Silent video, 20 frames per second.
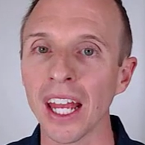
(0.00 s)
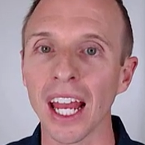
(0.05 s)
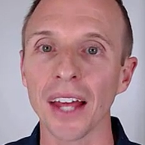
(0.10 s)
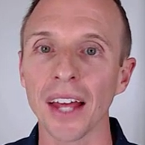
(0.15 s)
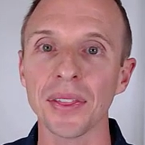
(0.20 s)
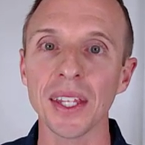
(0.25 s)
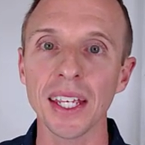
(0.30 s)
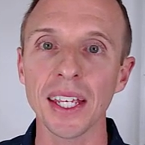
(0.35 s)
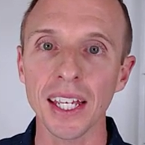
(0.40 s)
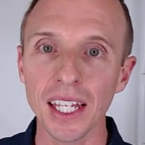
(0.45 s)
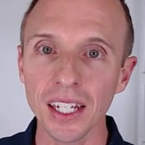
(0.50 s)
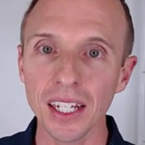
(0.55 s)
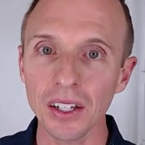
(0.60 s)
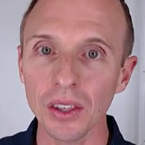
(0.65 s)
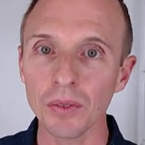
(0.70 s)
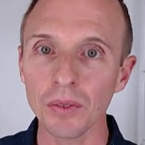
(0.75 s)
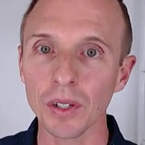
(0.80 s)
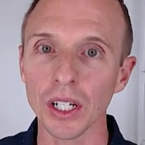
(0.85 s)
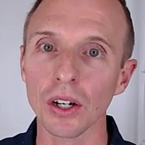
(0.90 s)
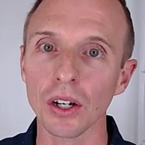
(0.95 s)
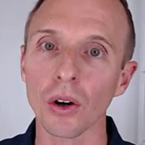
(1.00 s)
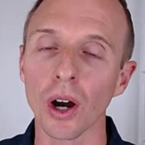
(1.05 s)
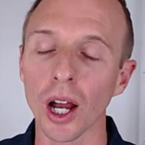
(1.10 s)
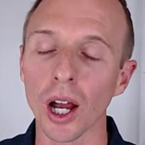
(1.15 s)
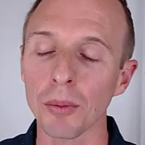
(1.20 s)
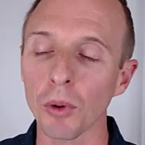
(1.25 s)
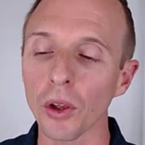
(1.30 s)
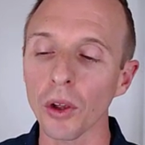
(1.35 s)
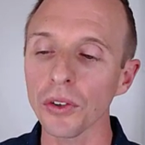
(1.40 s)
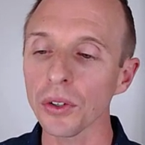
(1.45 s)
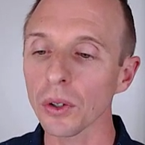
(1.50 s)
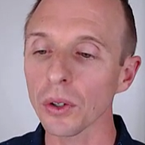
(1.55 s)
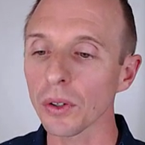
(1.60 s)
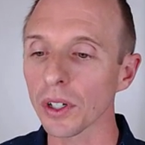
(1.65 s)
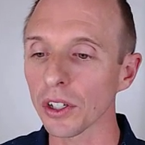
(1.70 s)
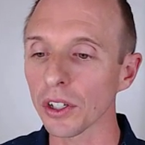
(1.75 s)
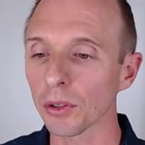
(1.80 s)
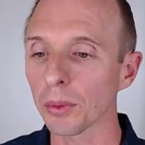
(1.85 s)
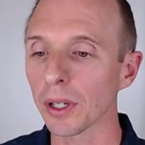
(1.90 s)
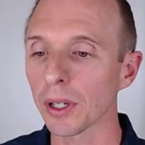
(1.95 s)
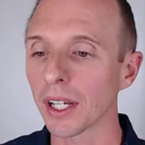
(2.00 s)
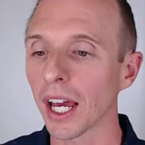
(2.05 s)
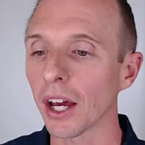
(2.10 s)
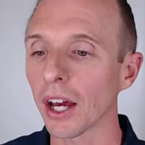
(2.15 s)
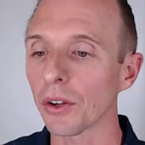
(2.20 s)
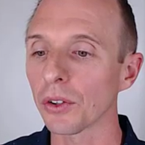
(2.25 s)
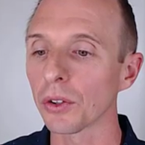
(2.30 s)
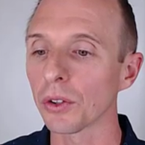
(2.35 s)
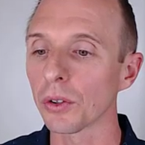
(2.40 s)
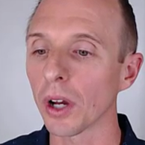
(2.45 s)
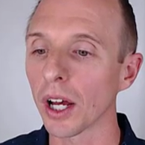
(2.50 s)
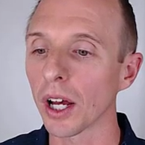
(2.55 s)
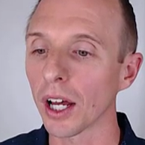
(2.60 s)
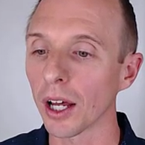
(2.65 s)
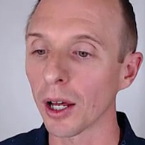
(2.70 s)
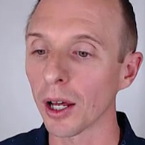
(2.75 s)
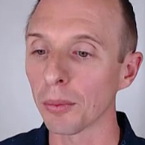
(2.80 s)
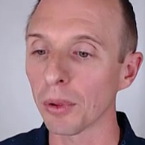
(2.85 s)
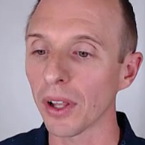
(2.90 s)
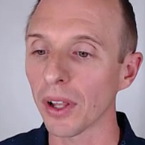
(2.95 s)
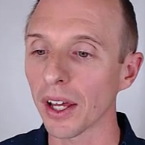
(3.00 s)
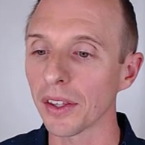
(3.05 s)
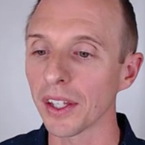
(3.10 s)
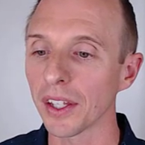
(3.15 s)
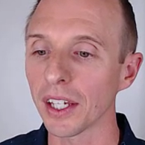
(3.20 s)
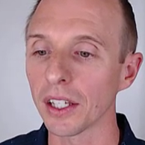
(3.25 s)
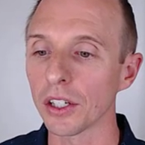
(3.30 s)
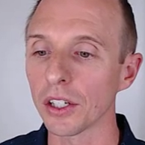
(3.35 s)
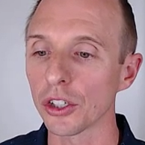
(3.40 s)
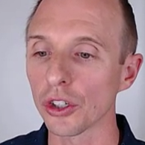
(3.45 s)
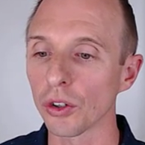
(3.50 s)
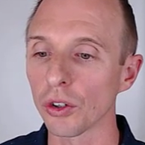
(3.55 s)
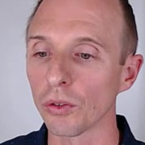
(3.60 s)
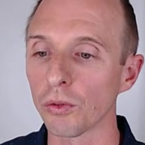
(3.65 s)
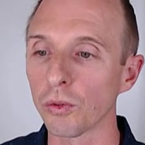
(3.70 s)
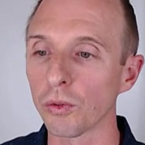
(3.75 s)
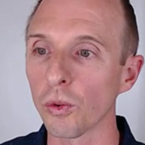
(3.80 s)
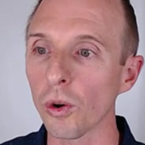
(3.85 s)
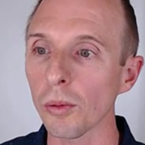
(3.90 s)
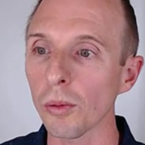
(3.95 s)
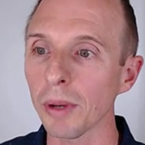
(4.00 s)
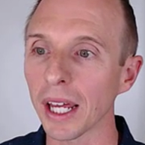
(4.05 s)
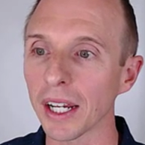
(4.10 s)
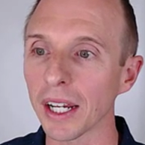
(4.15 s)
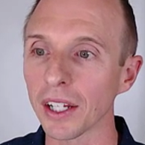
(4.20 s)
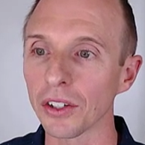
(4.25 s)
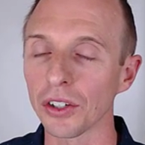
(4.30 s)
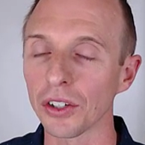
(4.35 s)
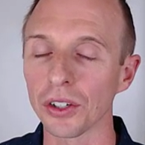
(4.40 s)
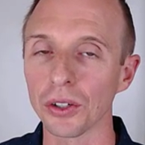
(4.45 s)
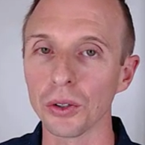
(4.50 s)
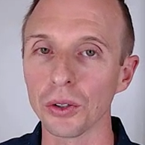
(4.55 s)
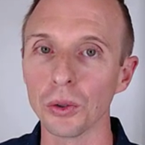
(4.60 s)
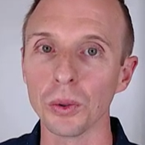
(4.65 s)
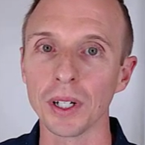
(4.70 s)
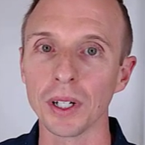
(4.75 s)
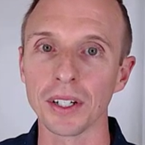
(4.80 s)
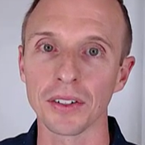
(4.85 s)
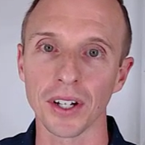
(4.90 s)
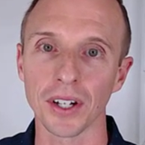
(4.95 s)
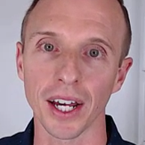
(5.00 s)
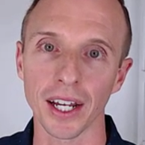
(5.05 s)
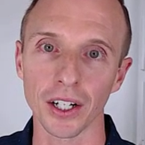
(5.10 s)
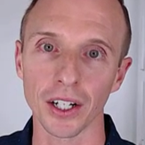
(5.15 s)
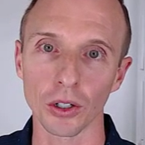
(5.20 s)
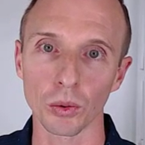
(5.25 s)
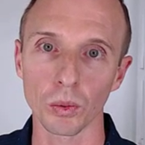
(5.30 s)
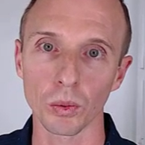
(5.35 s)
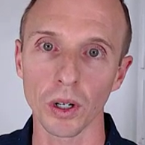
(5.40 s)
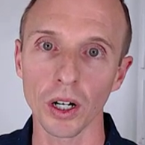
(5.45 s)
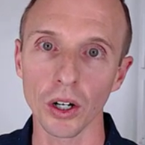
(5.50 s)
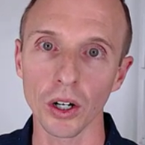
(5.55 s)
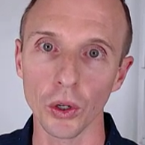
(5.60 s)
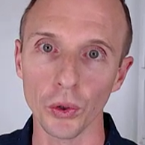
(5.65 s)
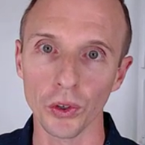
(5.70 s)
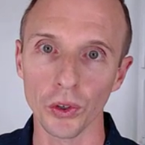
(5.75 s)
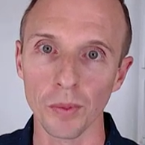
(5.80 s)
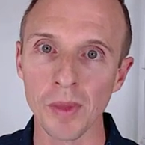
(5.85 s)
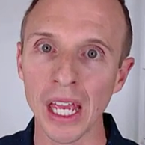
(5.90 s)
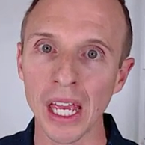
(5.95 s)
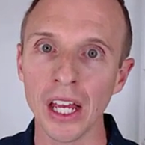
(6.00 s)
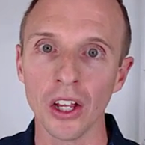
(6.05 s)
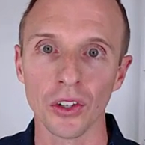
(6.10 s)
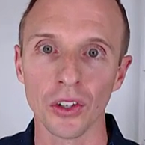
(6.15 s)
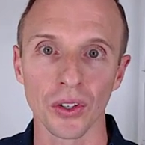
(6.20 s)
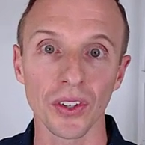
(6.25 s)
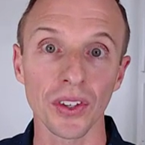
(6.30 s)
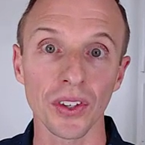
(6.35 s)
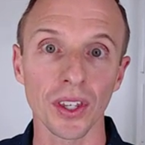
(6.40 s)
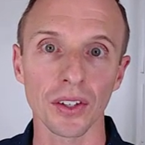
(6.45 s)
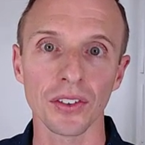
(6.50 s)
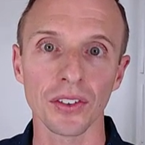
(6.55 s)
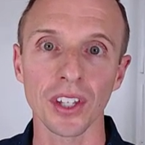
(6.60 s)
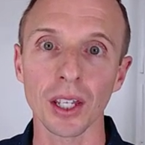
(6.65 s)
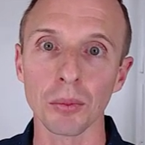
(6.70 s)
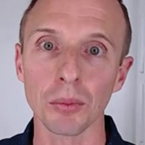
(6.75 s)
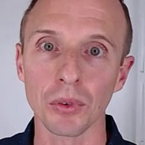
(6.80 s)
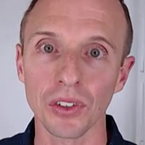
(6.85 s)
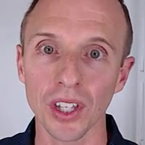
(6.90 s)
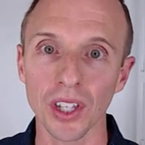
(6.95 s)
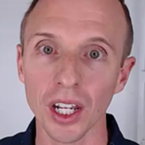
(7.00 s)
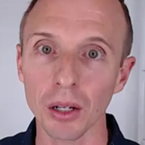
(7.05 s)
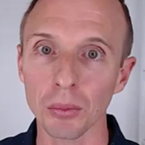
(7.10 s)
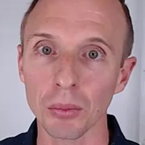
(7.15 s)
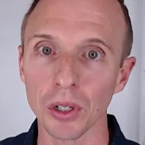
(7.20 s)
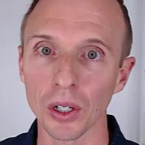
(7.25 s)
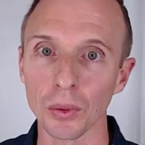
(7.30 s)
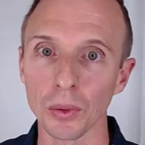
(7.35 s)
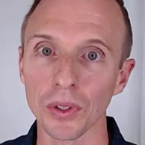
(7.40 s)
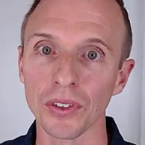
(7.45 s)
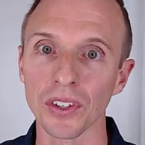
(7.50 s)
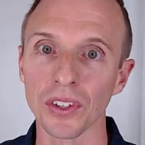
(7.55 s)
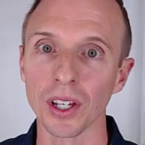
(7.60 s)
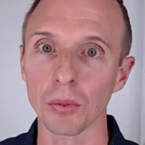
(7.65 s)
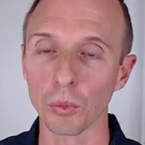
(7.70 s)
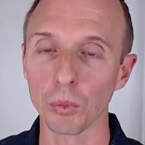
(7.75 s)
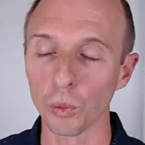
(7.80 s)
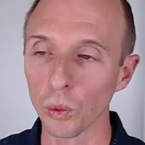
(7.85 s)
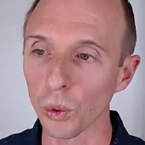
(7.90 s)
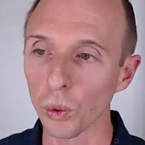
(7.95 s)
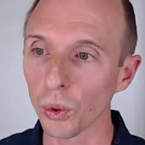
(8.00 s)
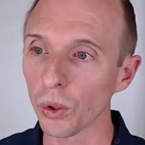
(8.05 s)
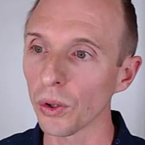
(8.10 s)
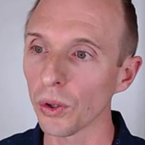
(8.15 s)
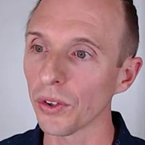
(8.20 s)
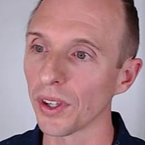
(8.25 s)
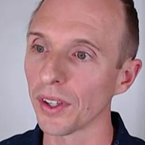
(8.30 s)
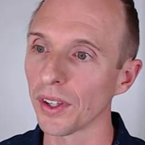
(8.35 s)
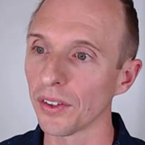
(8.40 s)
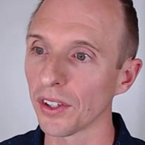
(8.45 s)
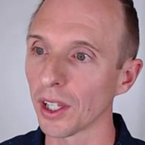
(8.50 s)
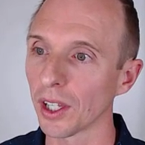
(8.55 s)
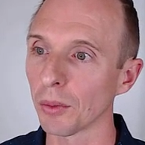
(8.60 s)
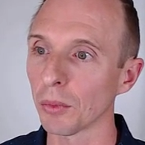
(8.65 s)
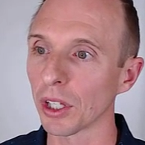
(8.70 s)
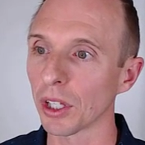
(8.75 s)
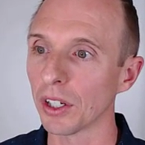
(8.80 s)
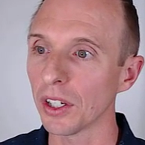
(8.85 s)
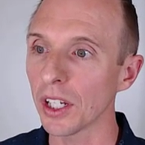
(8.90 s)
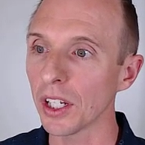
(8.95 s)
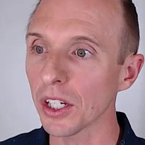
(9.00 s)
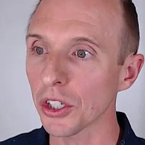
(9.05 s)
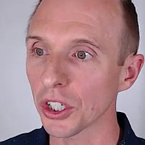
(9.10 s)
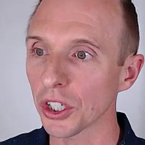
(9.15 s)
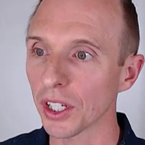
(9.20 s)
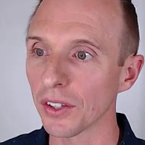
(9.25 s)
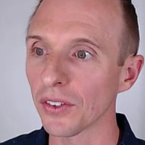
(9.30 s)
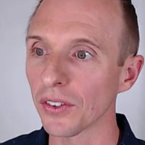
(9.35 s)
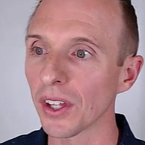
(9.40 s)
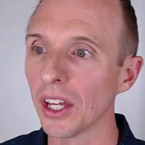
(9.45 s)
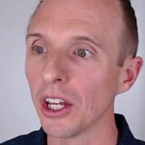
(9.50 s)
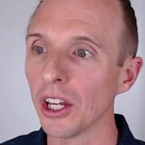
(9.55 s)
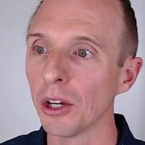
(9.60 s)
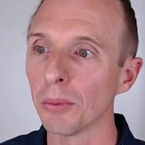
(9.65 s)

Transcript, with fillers: At the end of the video, I'm also going to explain how to uh, apply the conditional formatting to entire rows. So this is the same setup here with the same rules and the same conditions.